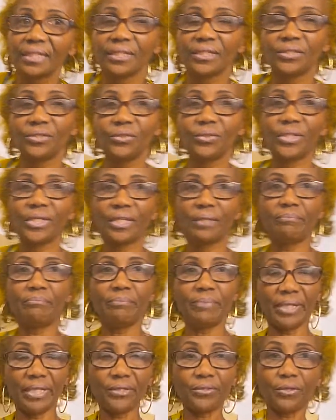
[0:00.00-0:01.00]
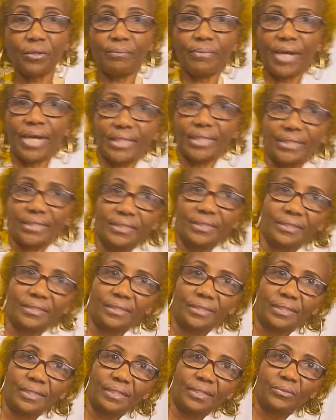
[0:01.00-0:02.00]
you can bend your body.
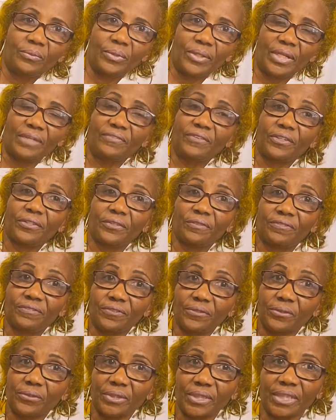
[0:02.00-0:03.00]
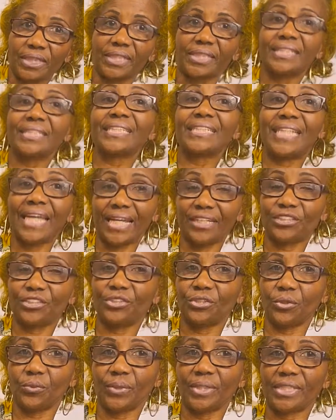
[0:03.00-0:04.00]
Whenever the fold is, that's
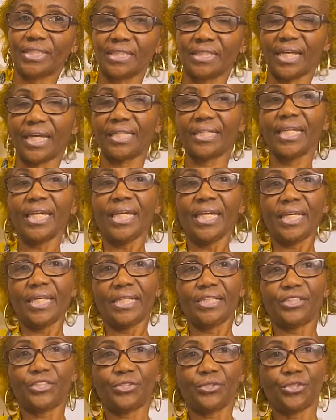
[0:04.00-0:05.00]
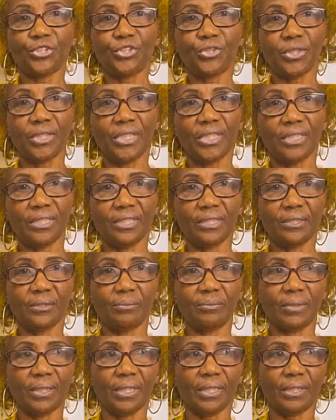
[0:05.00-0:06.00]
your waistline. It's usually a little,
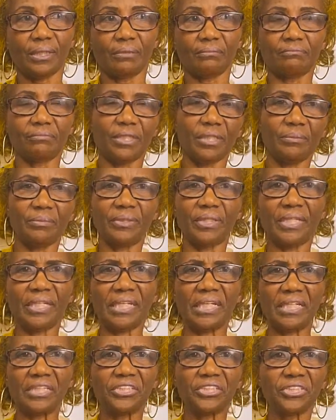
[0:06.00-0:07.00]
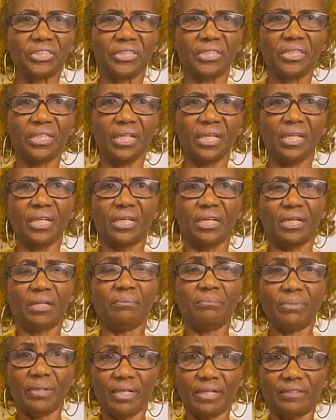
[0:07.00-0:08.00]
maybe an inch
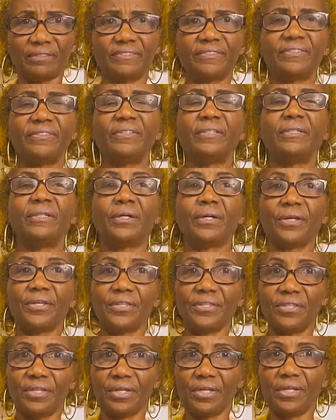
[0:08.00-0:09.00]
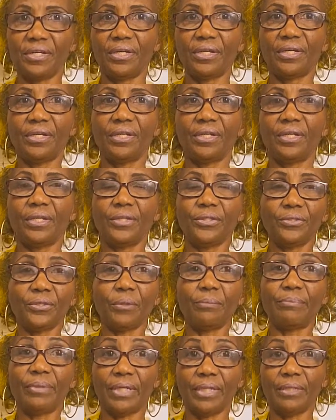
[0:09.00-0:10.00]
above your
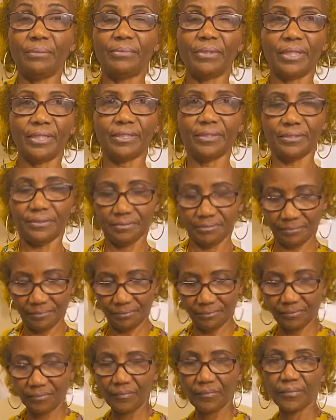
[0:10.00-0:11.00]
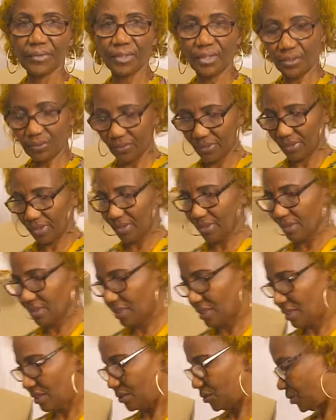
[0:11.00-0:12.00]
belly button. Okay?
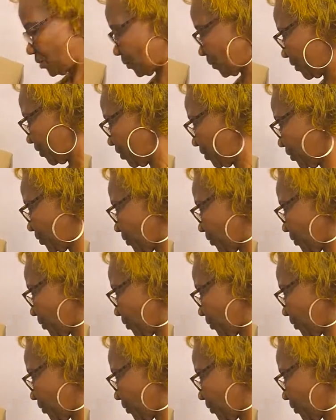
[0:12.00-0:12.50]
So once you